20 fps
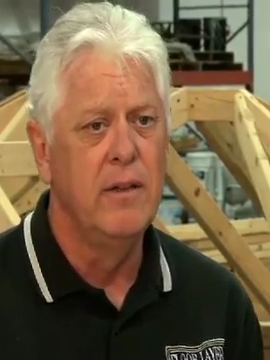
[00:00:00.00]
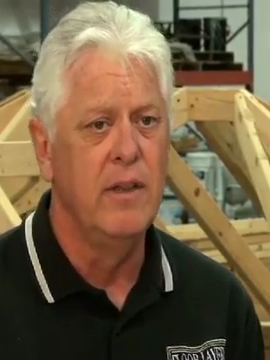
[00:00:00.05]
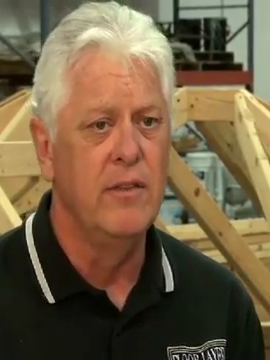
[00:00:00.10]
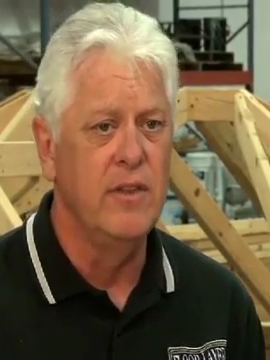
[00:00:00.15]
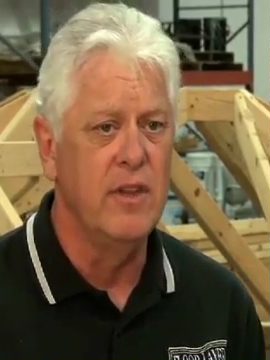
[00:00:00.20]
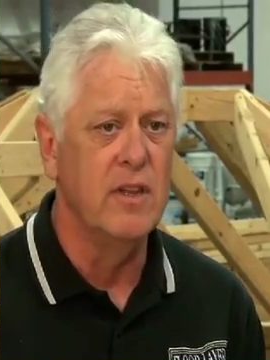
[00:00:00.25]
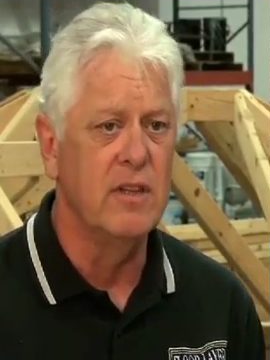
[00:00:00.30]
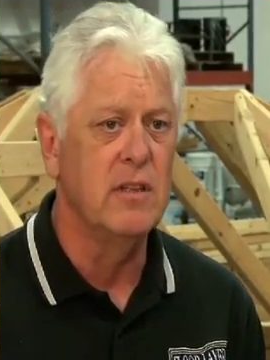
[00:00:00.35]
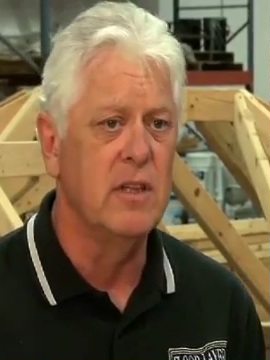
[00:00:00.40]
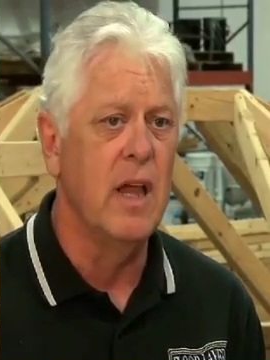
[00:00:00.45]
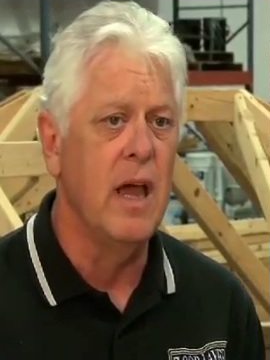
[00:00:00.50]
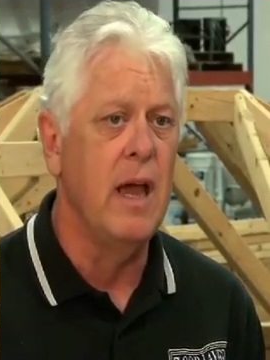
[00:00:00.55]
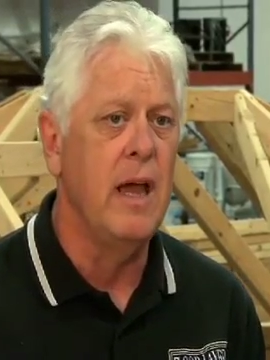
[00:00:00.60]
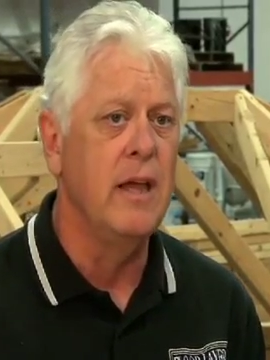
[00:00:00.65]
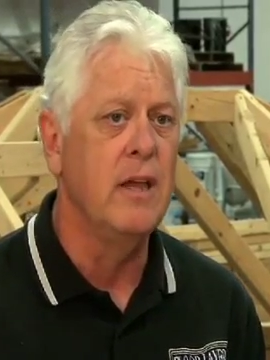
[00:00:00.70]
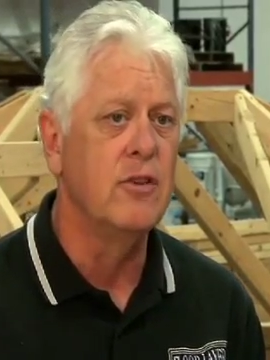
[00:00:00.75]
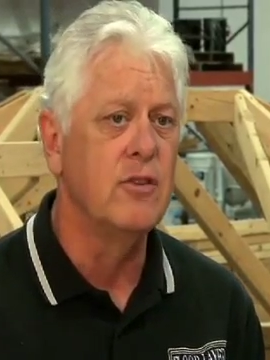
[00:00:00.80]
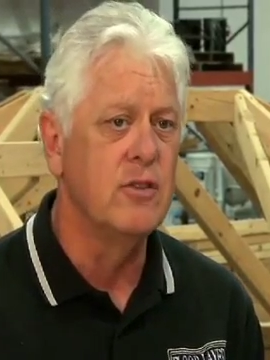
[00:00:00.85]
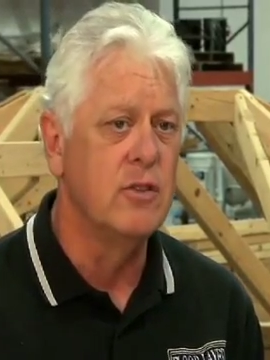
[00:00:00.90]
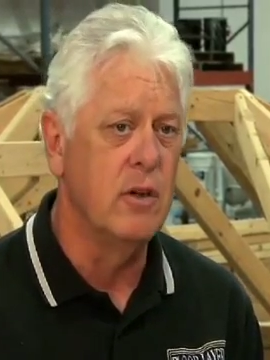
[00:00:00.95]
that this
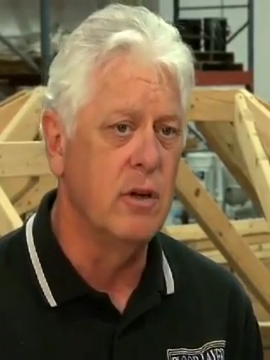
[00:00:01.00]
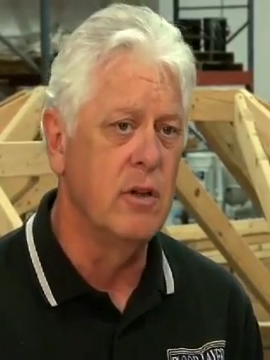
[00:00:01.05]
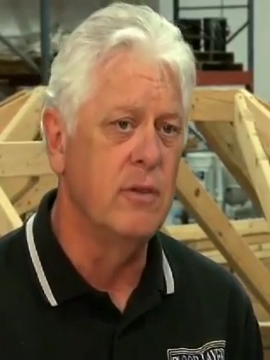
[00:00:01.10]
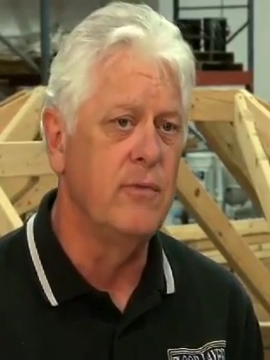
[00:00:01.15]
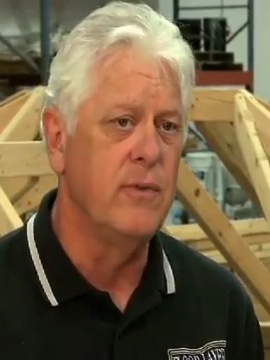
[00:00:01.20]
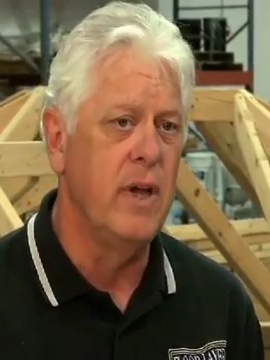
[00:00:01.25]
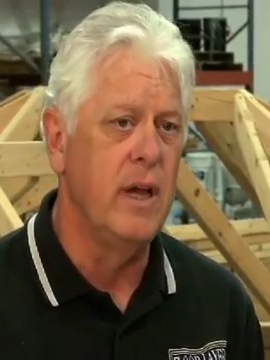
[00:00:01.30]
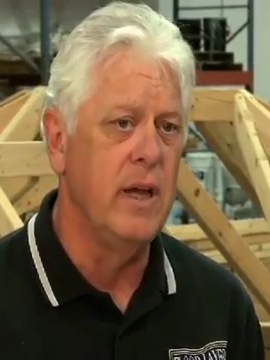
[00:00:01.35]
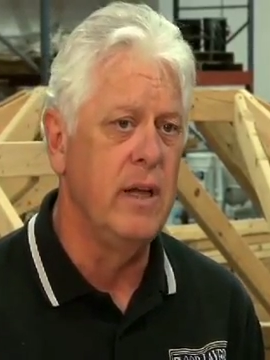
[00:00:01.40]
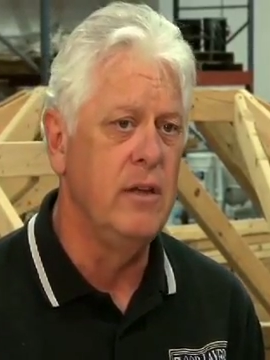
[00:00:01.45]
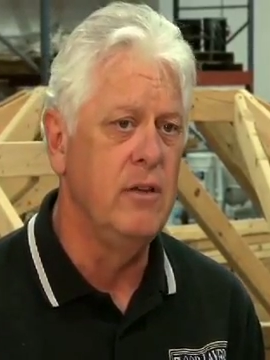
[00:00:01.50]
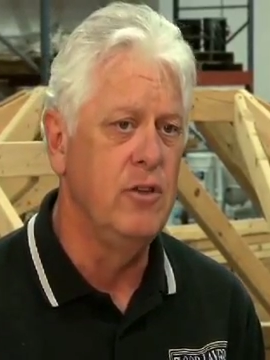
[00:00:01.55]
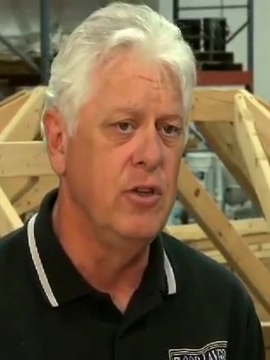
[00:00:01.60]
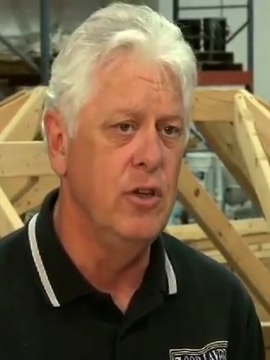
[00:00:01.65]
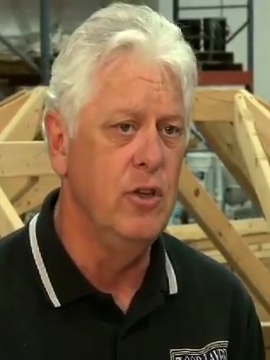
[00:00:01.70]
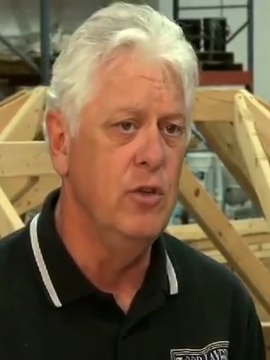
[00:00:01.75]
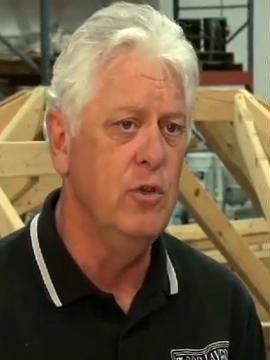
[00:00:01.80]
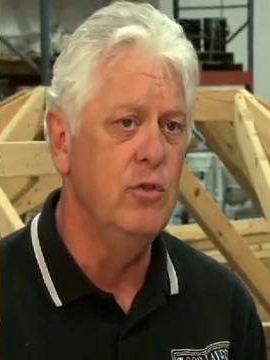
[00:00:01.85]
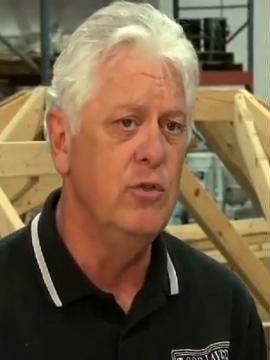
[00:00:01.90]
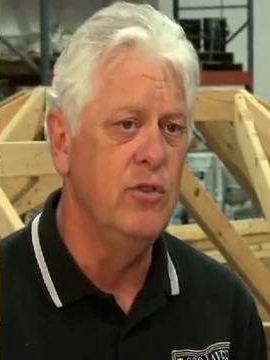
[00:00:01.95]
guy is certified
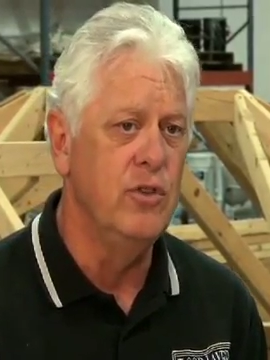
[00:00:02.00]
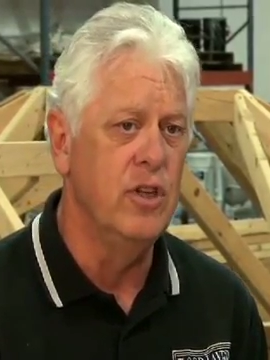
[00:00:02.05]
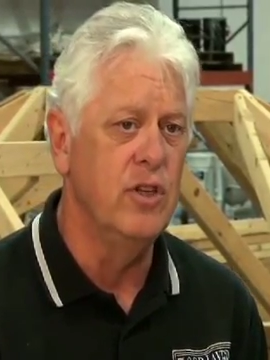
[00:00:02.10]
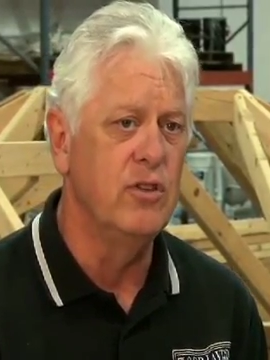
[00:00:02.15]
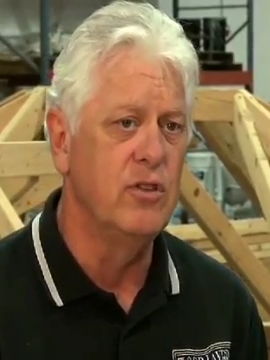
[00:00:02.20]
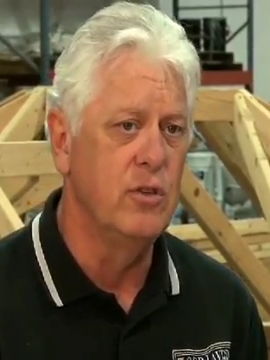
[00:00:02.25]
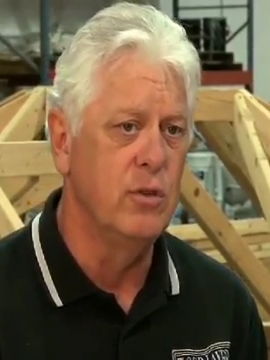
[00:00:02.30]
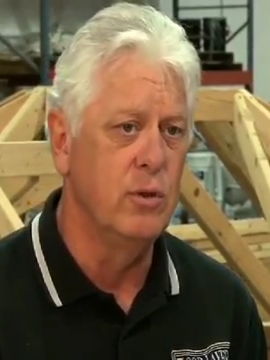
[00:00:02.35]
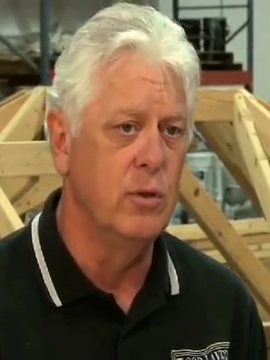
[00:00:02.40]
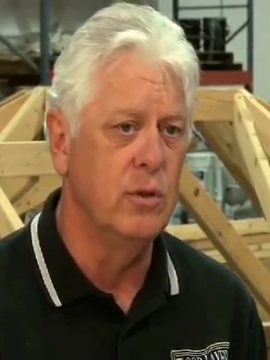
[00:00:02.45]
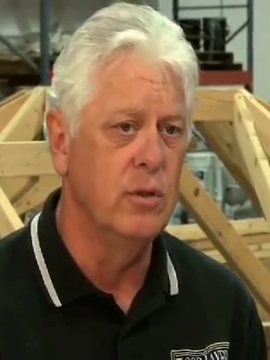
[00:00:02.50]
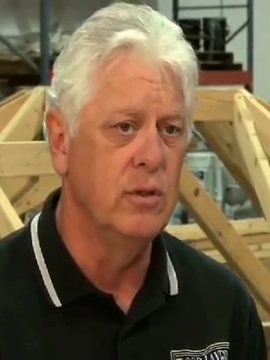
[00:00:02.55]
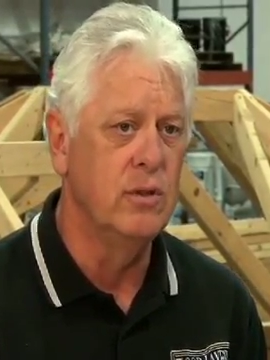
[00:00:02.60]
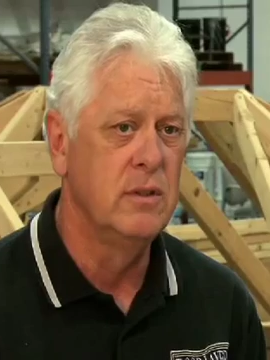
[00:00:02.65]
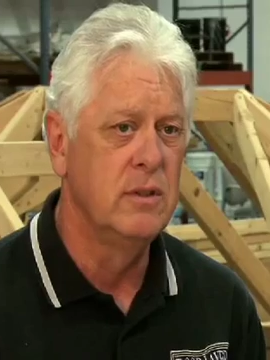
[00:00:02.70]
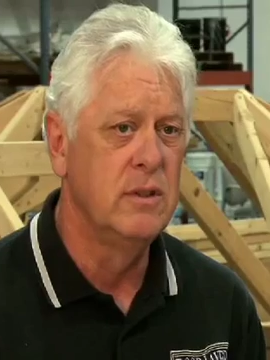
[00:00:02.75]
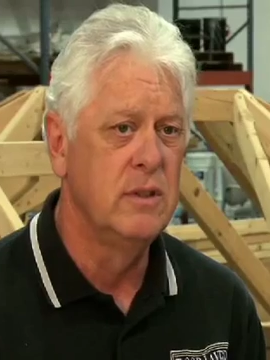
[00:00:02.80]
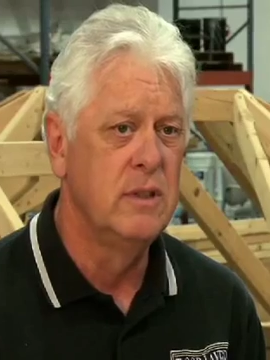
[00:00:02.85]
to use this tool.